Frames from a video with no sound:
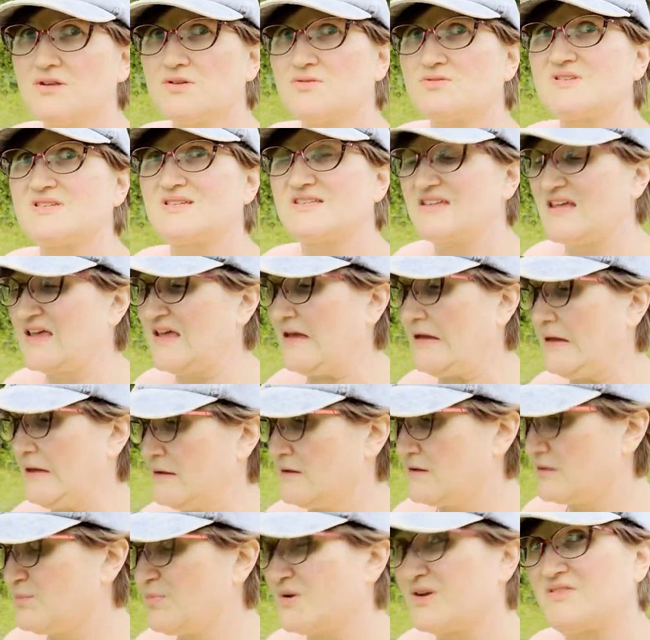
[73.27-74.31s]

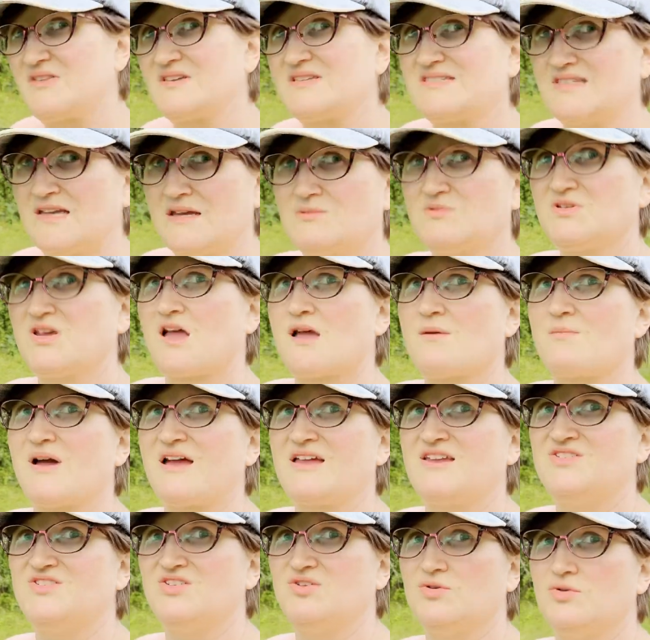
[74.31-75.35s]
understand, but at the same time
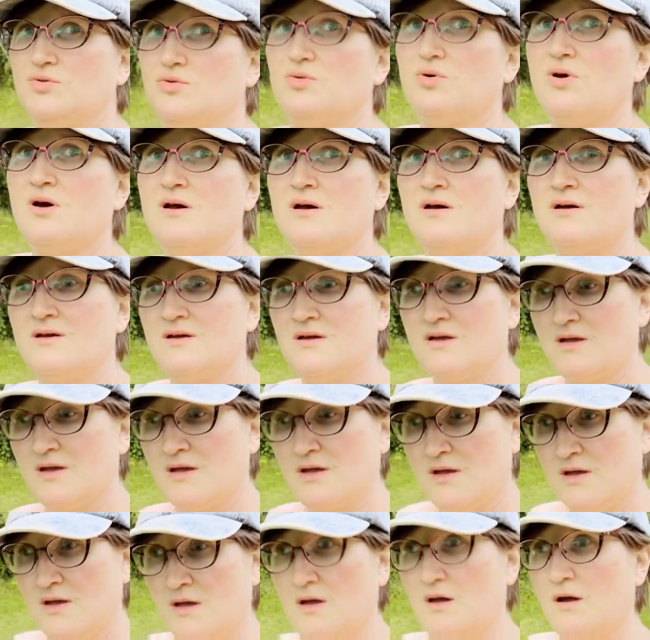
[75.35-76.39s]
I do,
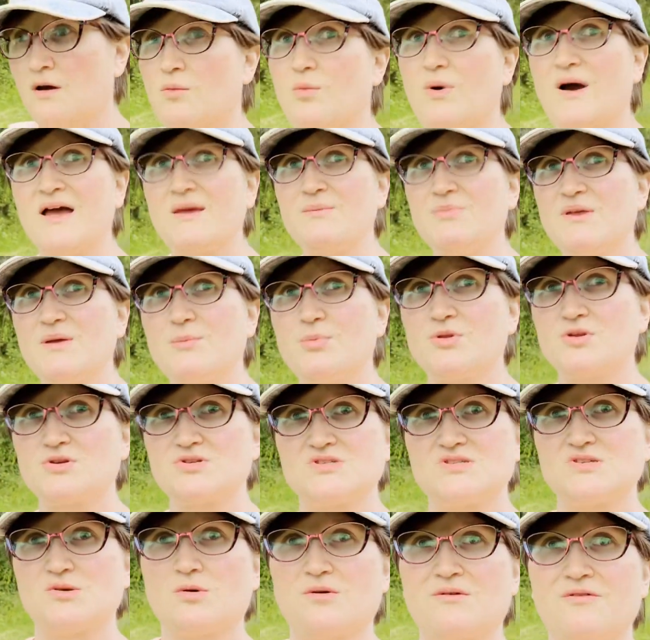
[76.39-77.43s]
why people are
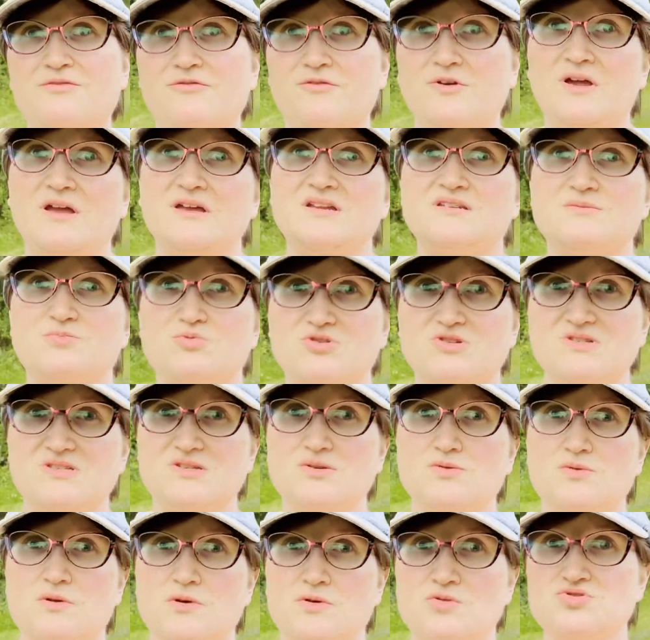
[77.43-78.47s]
so afraid to
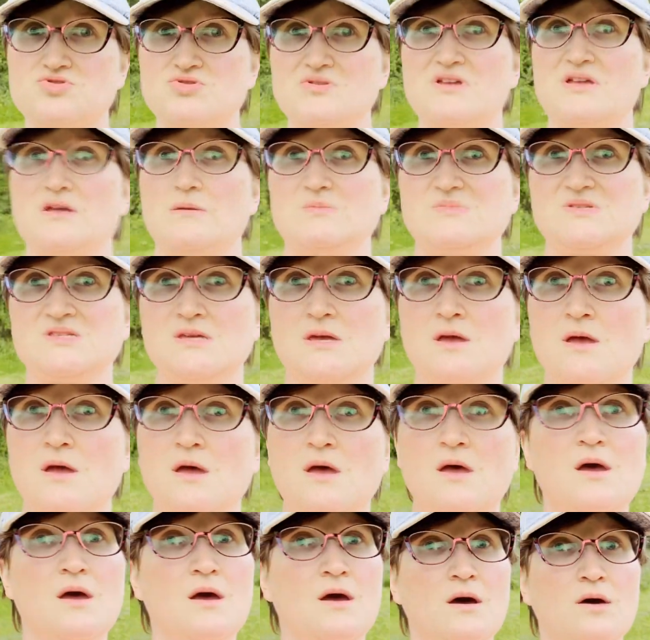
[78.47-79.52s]
pursue their dreams,
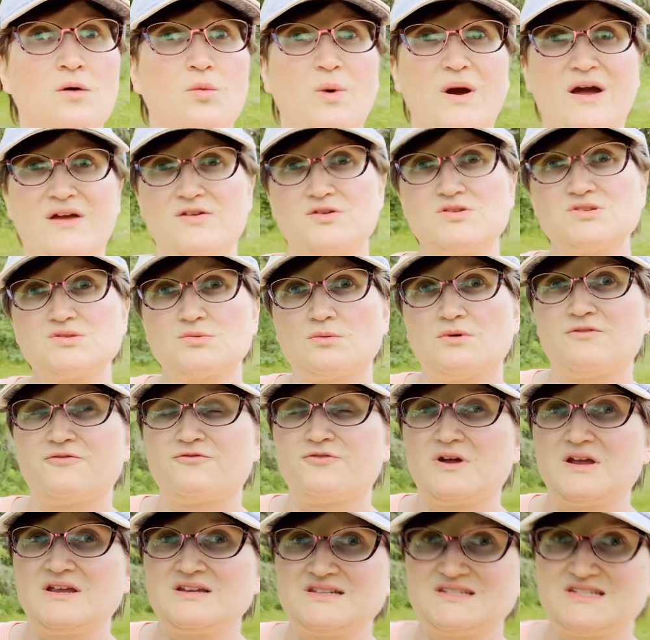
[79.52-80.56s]
why they're so
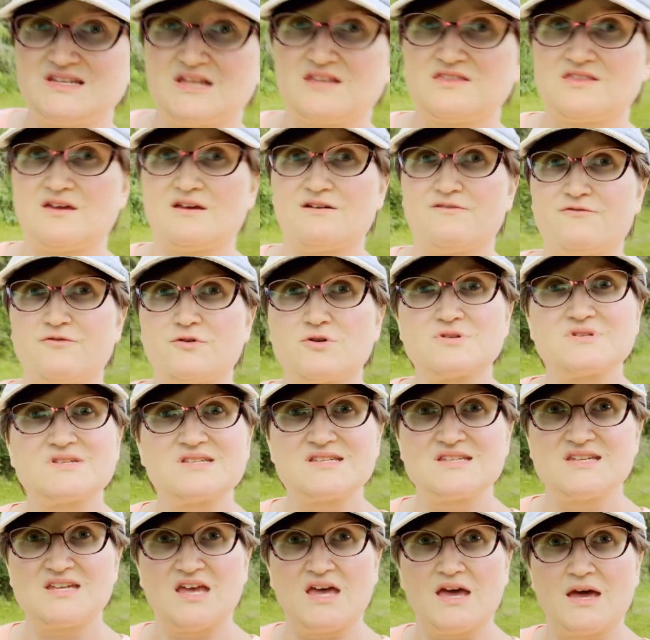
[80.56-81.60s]
afraid to take that first
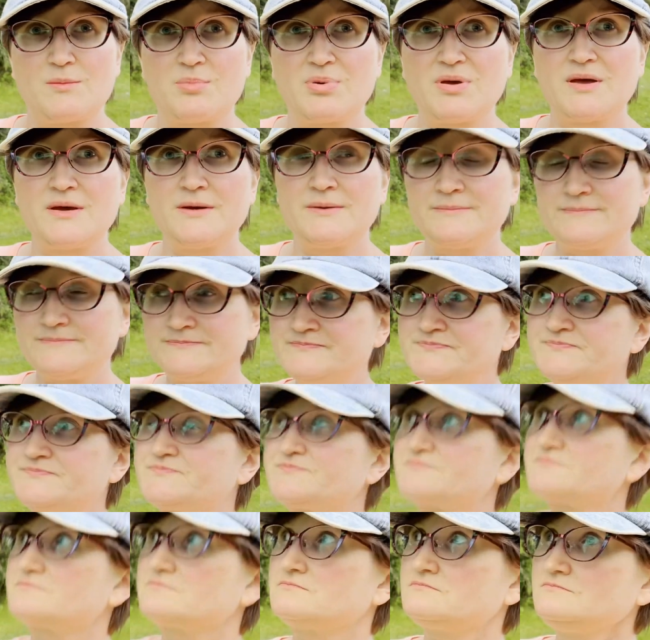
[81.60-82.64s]
step.
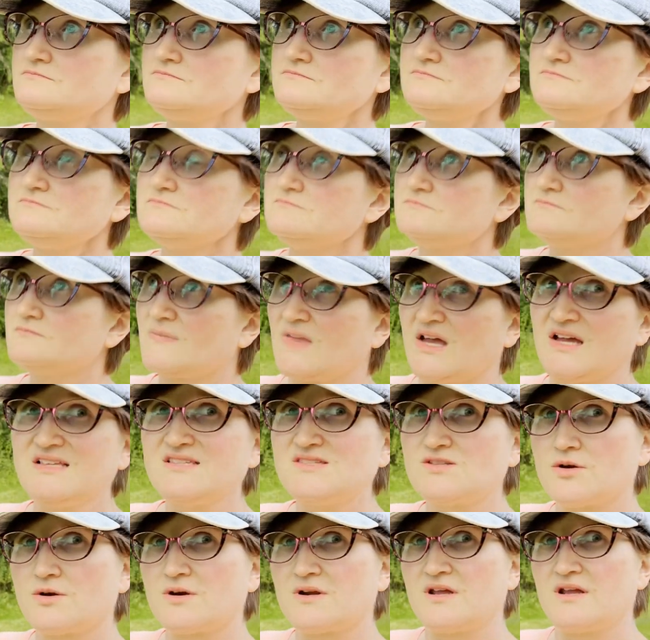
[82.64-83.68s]
I
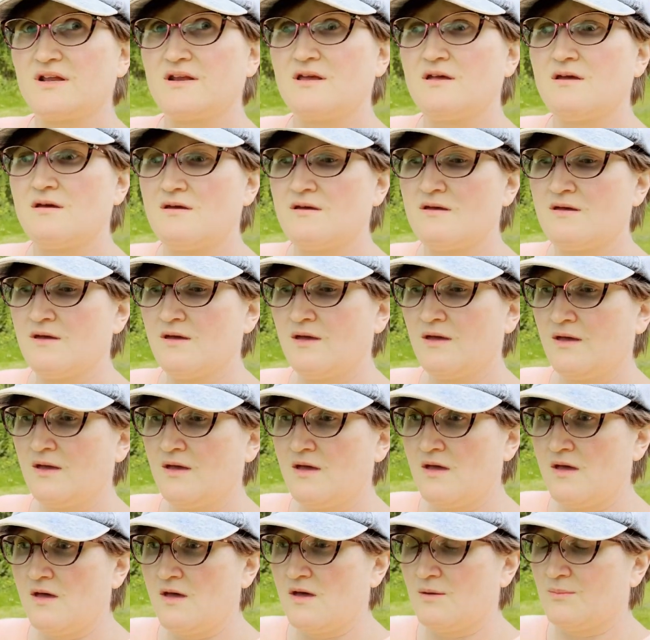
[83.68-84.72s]
started
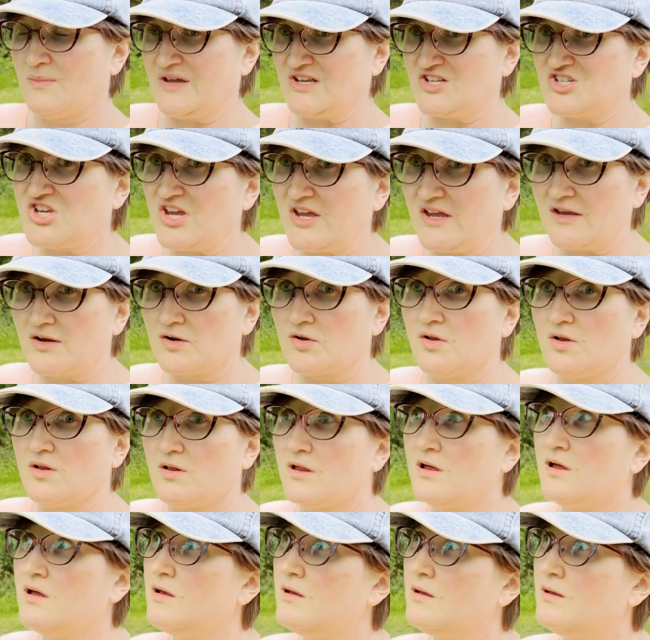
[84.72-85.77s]
my
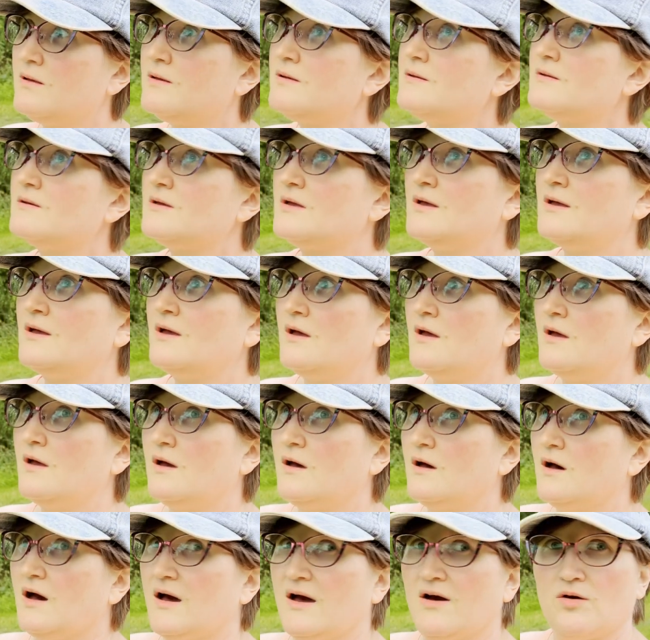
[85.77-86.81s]
channel,
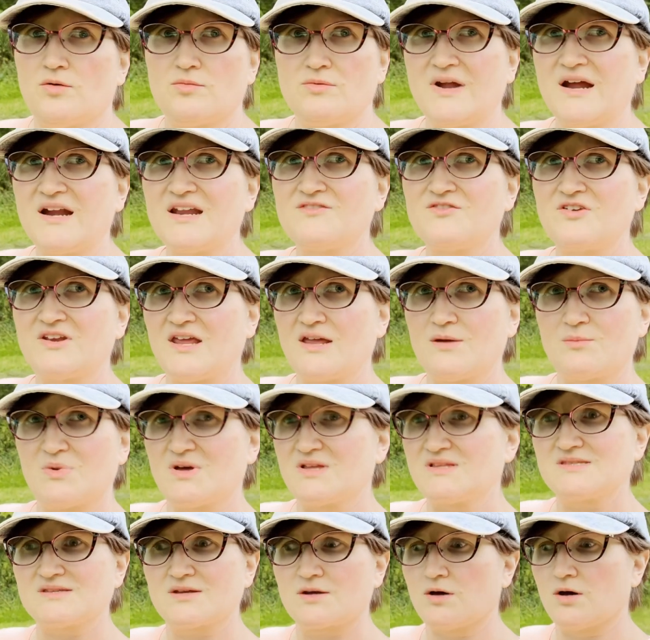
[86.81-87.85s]
not even 8
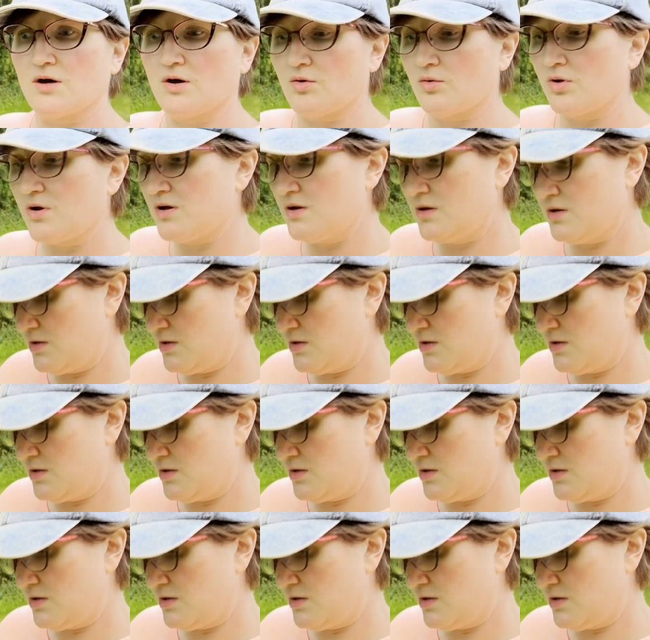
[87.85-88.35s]
months ago.